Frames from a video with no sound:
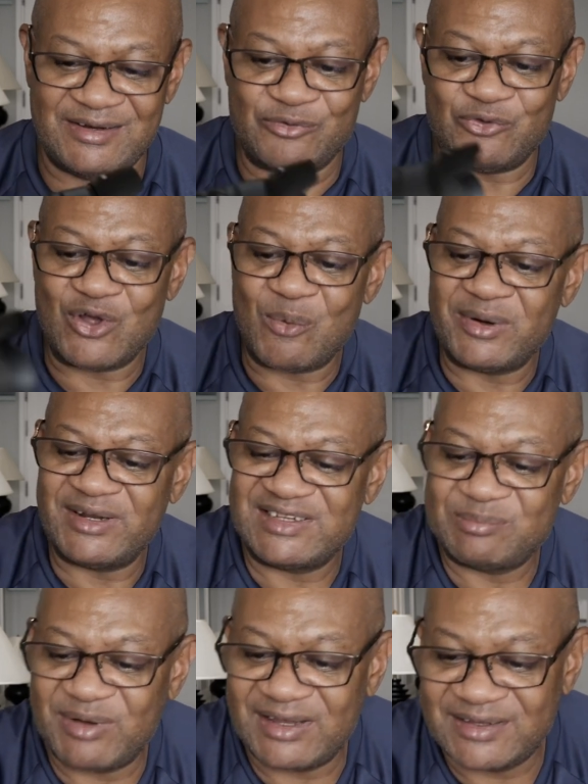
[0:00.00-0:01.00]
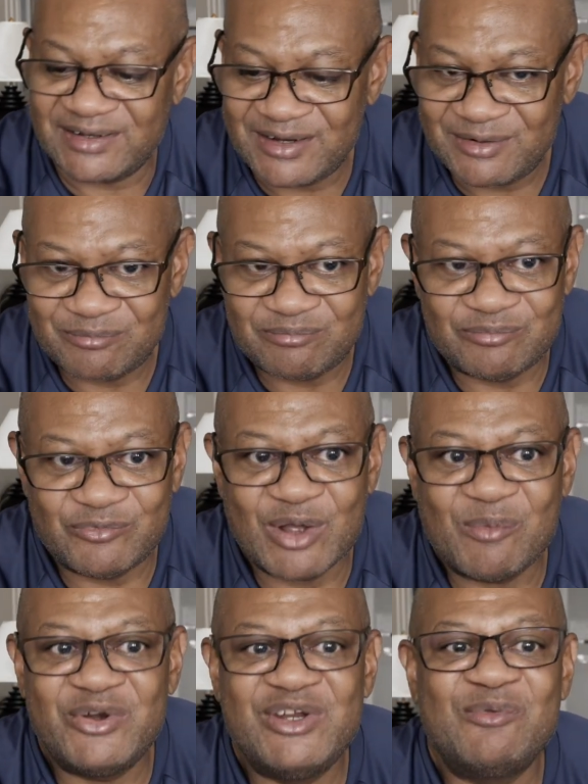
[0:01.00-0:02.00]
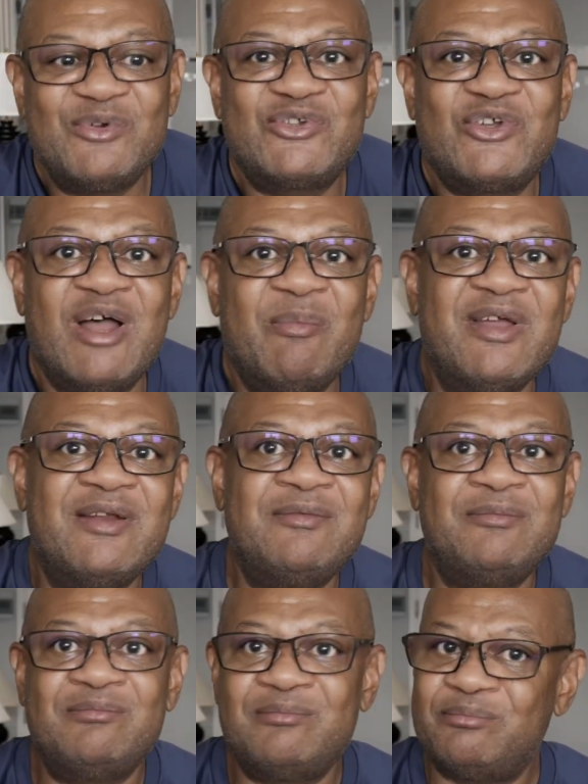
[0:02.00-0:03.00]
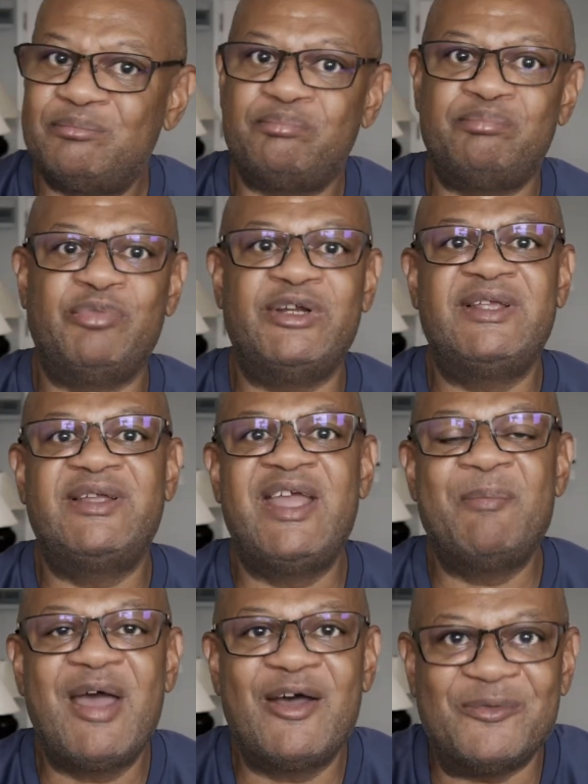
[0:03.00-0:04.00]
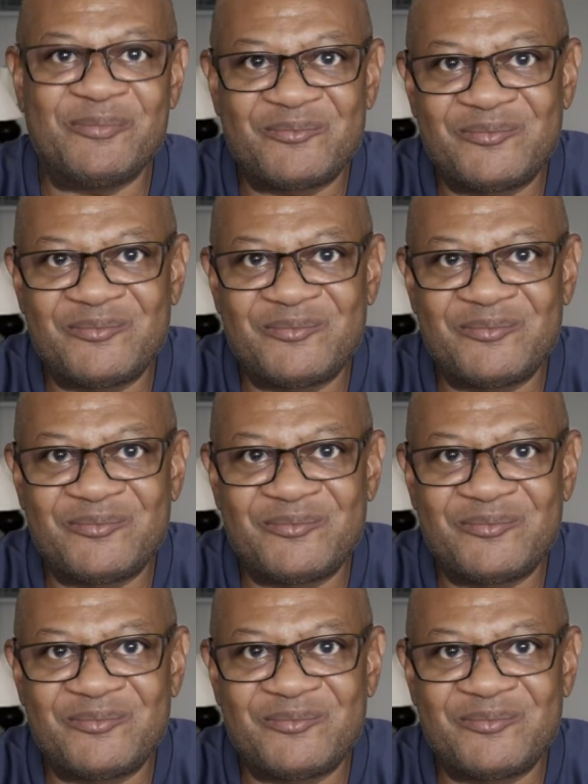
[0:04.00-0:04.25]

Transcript: No one expected it, no one knew it was coming, but it came out.